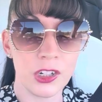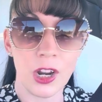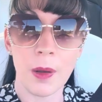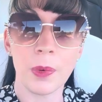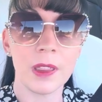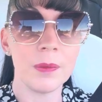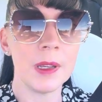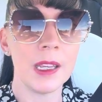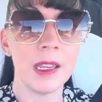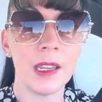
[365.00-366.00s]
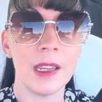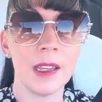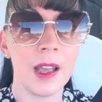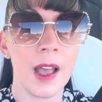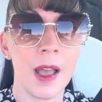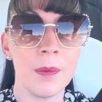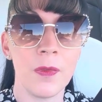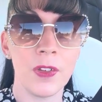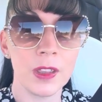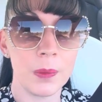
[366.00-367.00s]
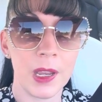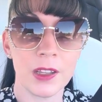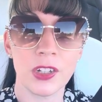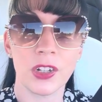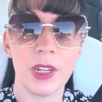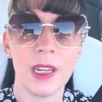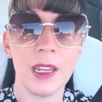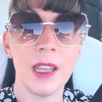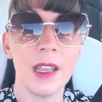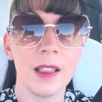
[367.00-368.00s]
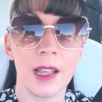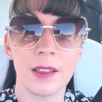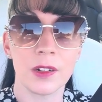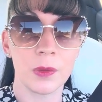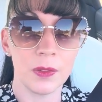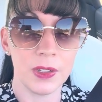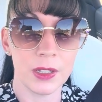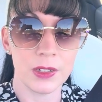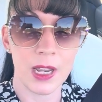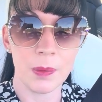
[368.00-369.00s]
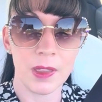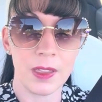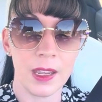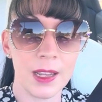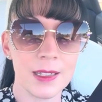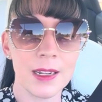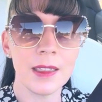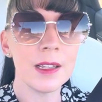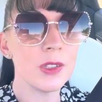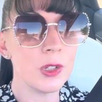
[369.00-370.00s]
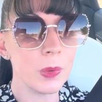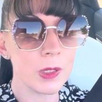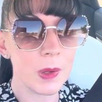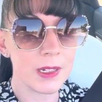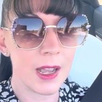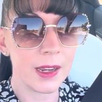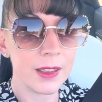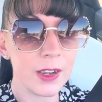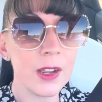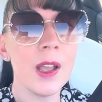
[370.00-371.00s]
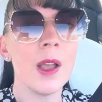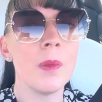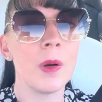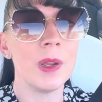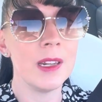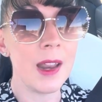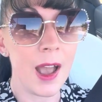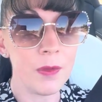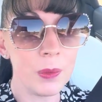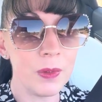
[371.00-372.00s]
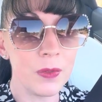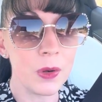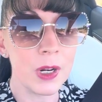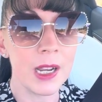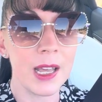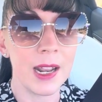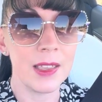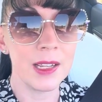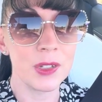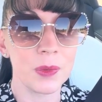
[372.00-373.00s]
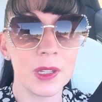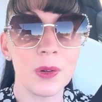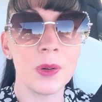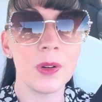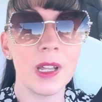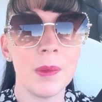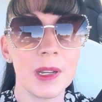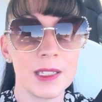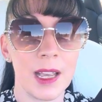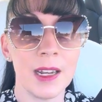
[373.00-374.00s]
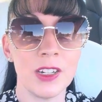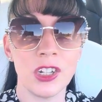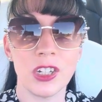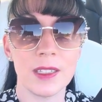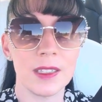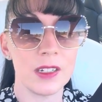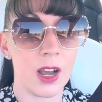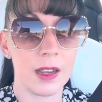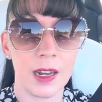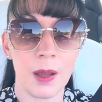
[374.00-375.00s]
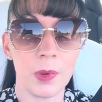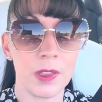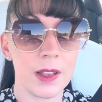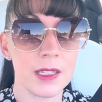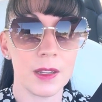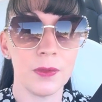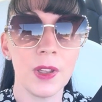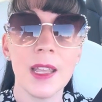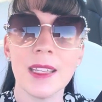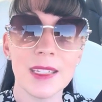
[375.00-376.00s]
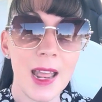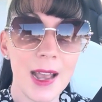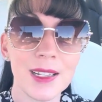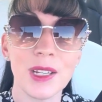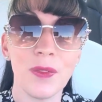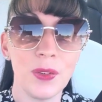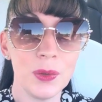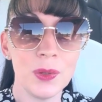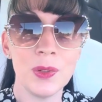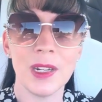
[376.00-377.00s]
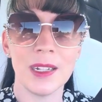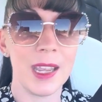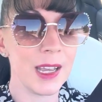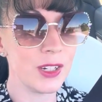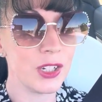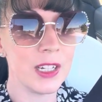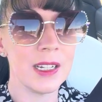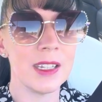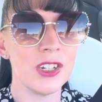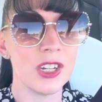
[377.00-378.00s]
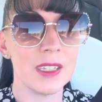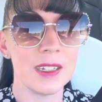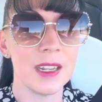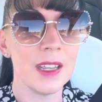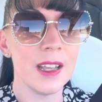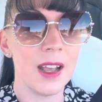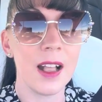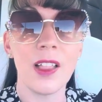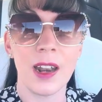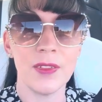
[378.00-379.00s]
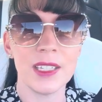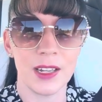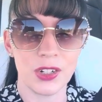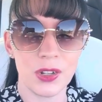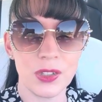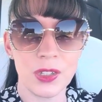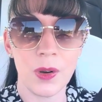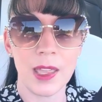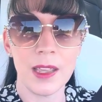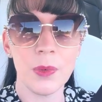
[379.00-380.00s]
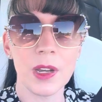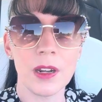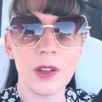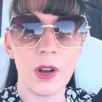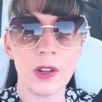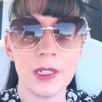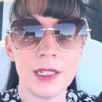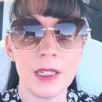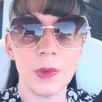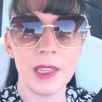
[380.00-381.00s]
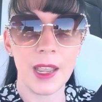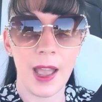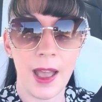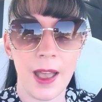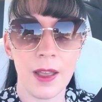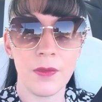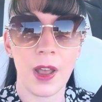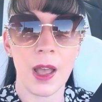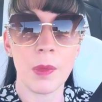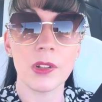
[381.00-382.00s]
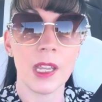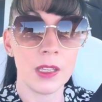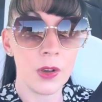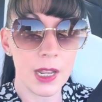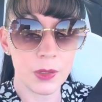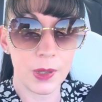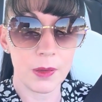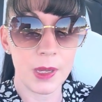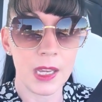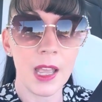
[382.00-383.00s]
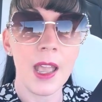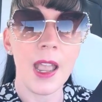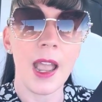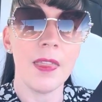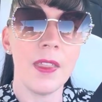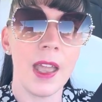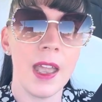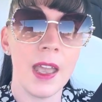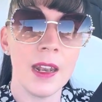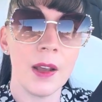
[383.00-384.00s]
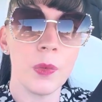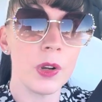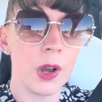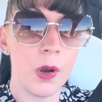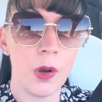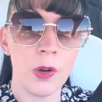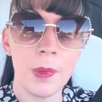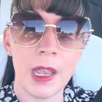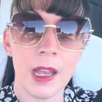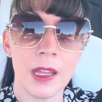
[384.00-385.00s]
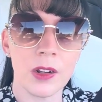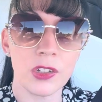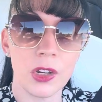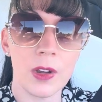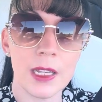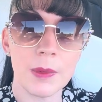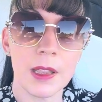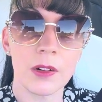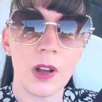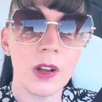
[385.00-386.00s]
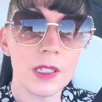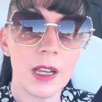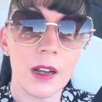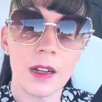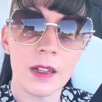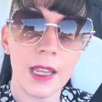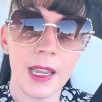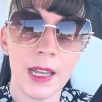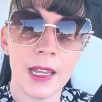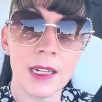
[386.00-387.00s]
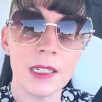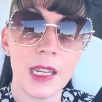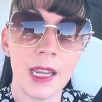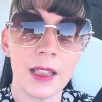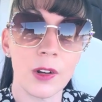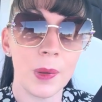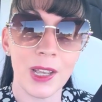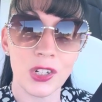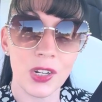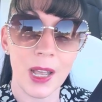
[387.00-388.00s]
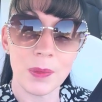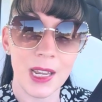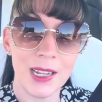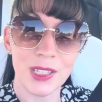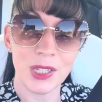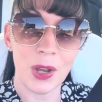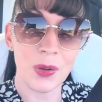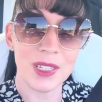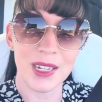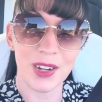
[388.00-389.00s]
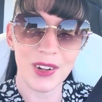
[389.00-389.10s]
shop with me, um, fill the pantry, like little reveal type of thing. It's nothing super spectacular, but we didn't have one before, and I think it's really cool, and I'm excited to just stock it up with lots of snacks and food and canned goods and just a lot of essentials. So I think we're gonna go to Aldi, see what they have. Um, I'll take you guys with me, and then we'll go home and I'll show you guys my little Aldi haul and a little pantry update, so stick